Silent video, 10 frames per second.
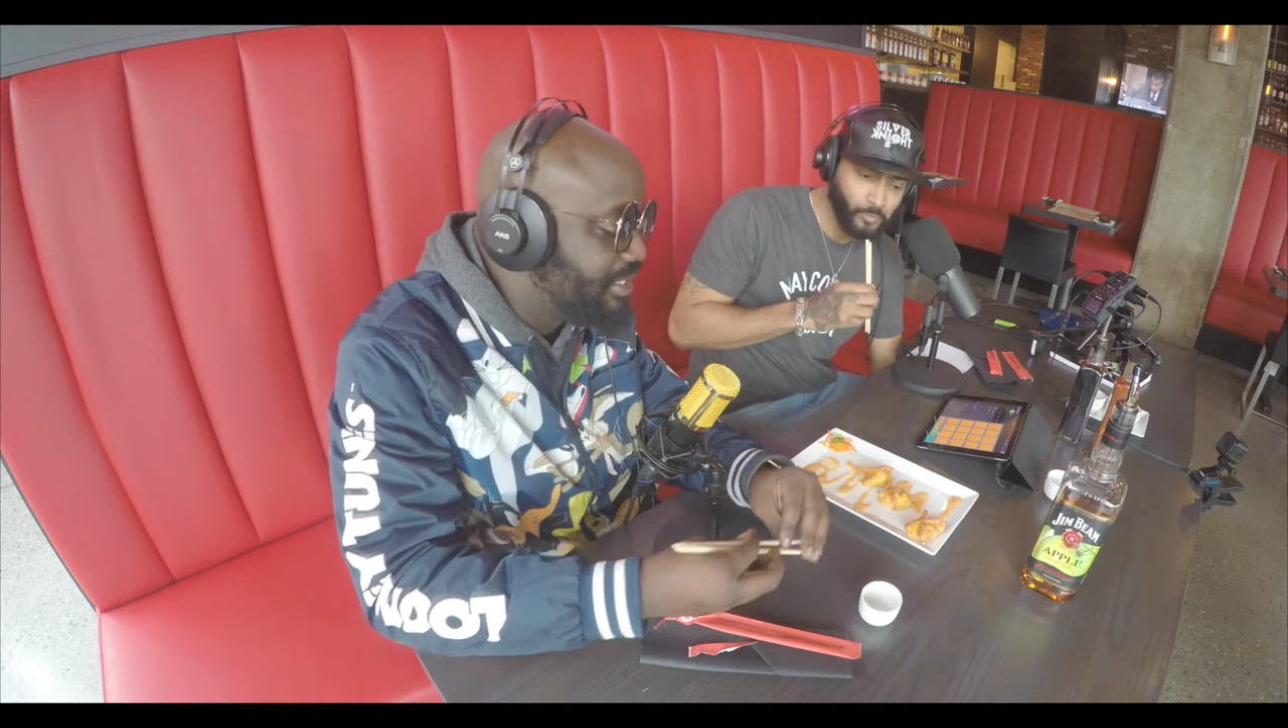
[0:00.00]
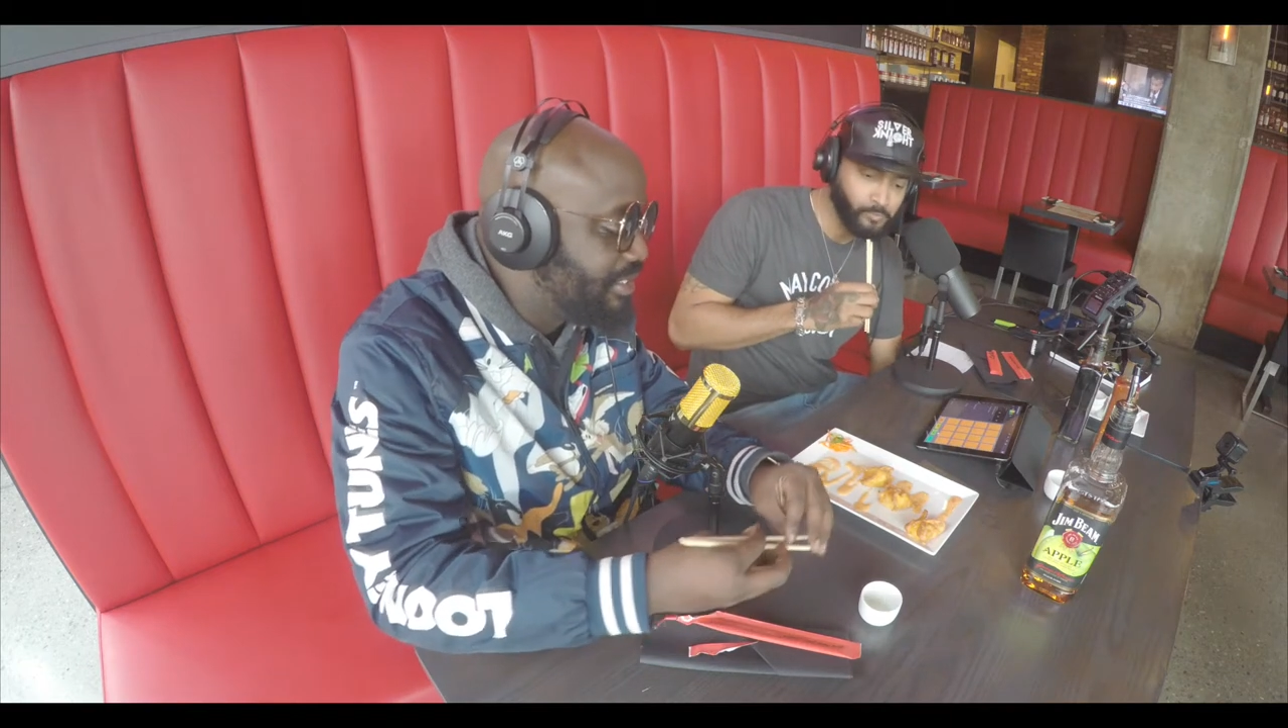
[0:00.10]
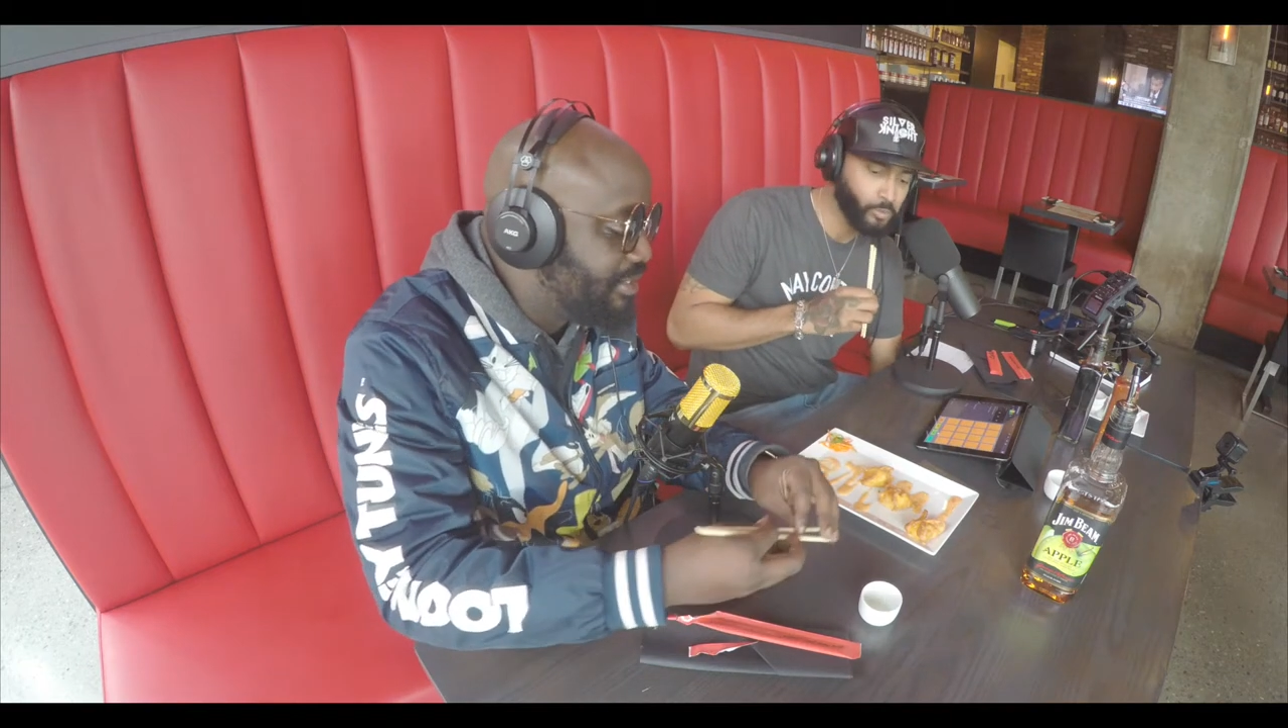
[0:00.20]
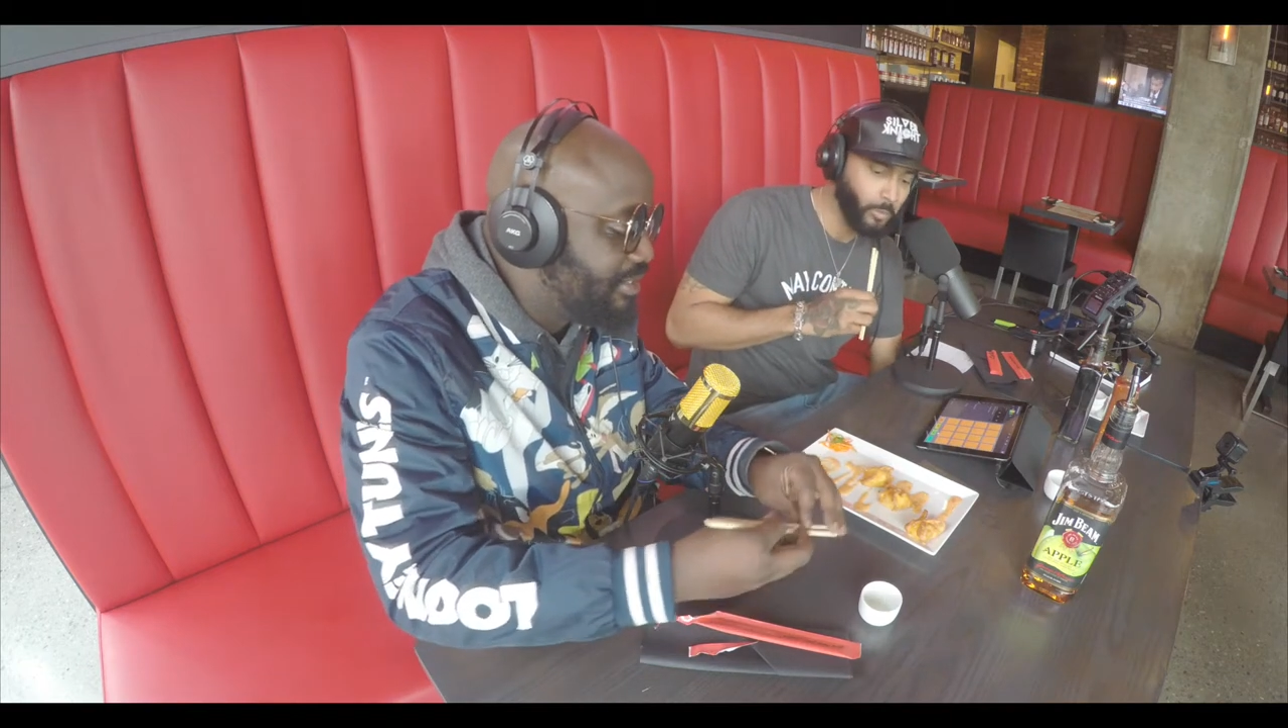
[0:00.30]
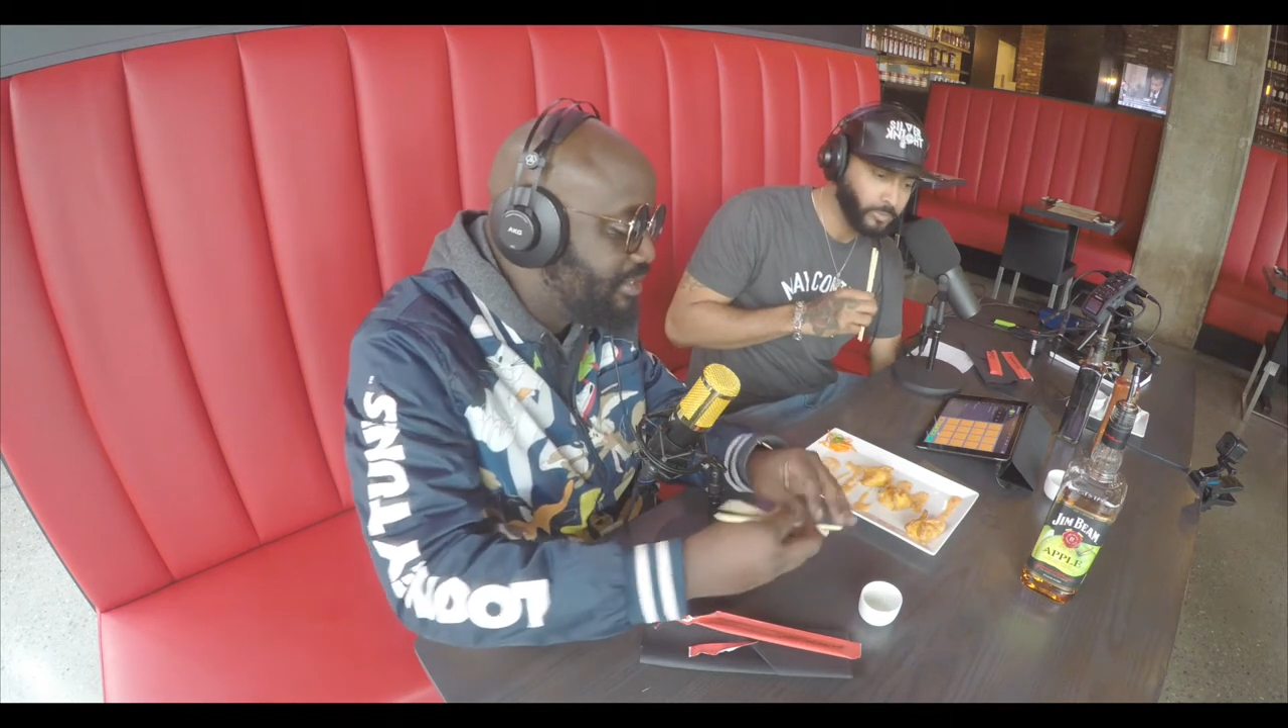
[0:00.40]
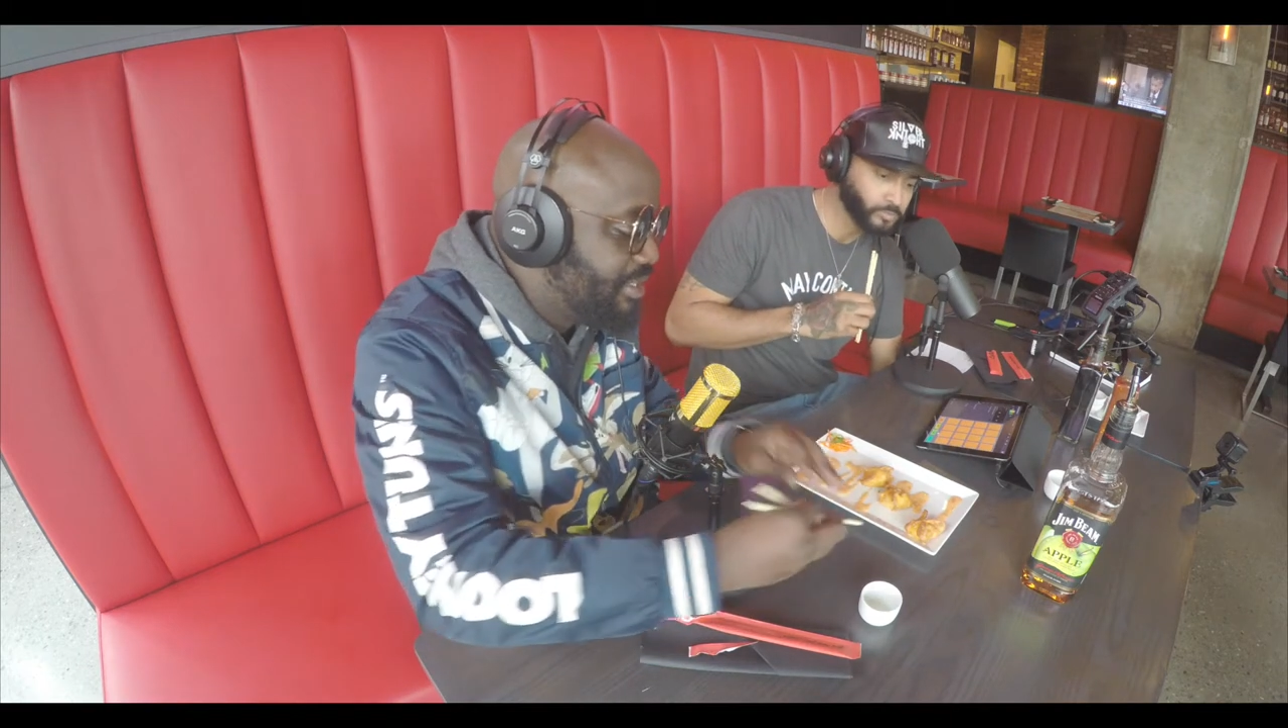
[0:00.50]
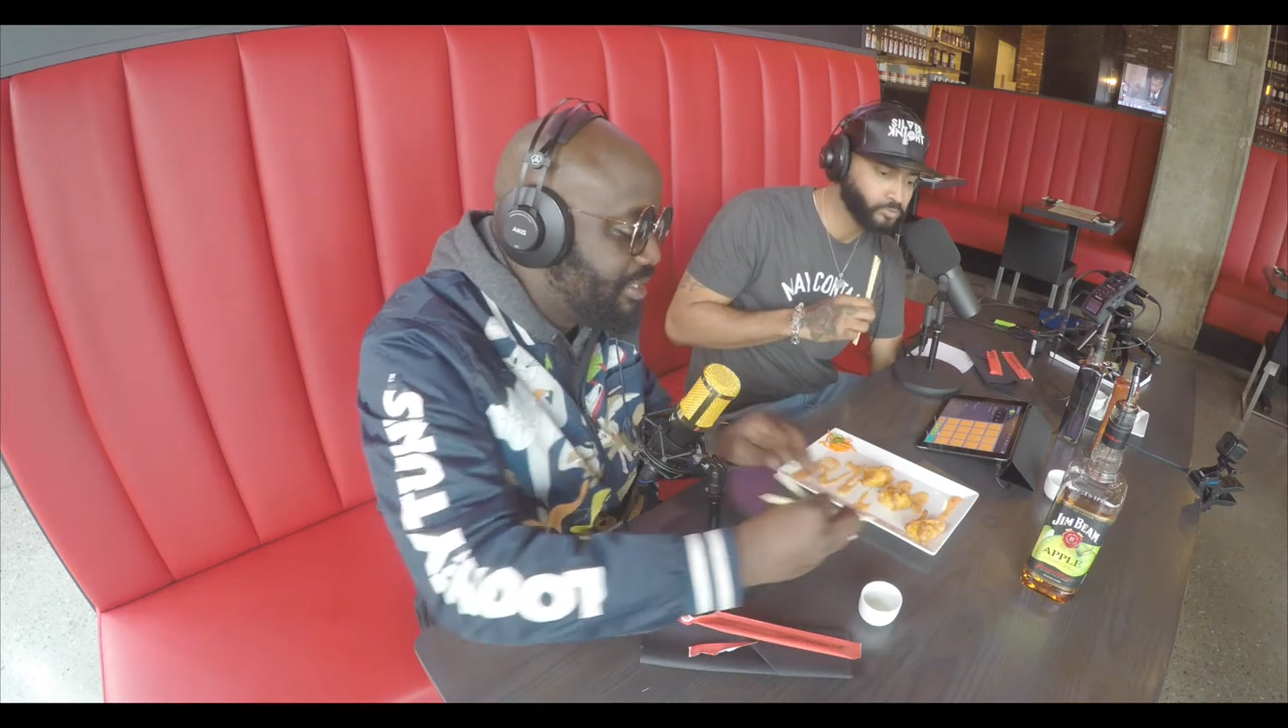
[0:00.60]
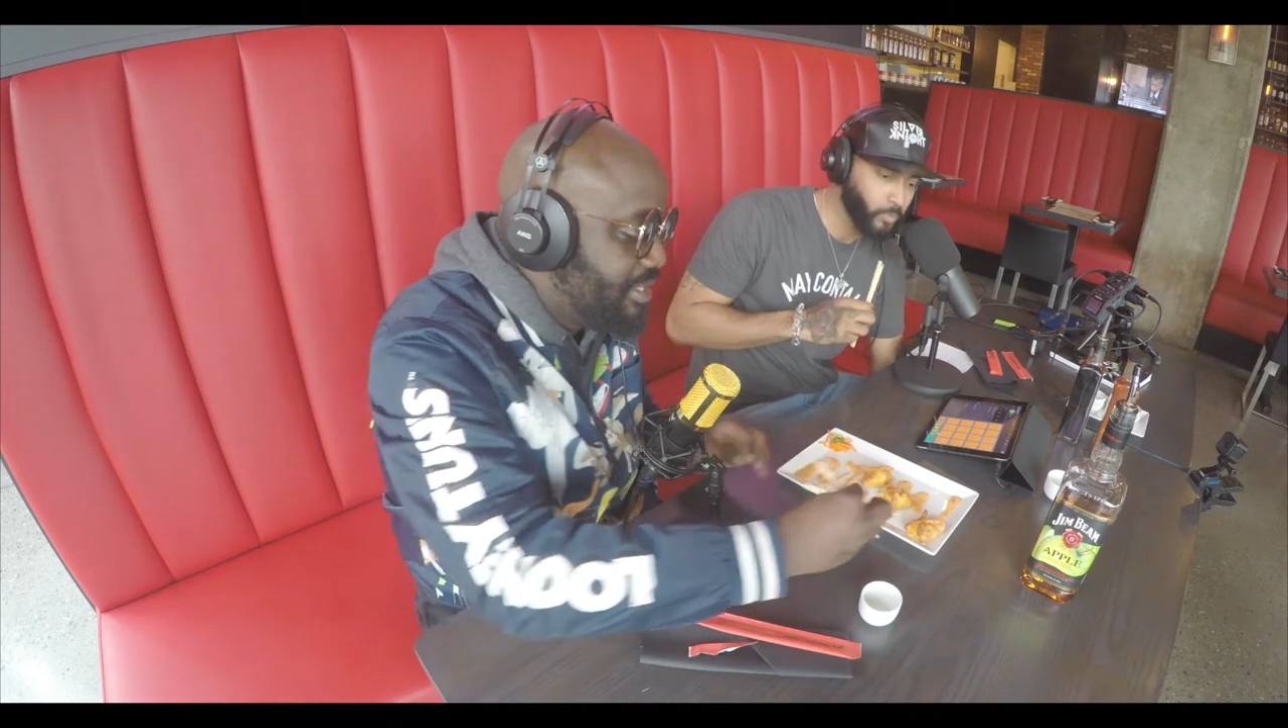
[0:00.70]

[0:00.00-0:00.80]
So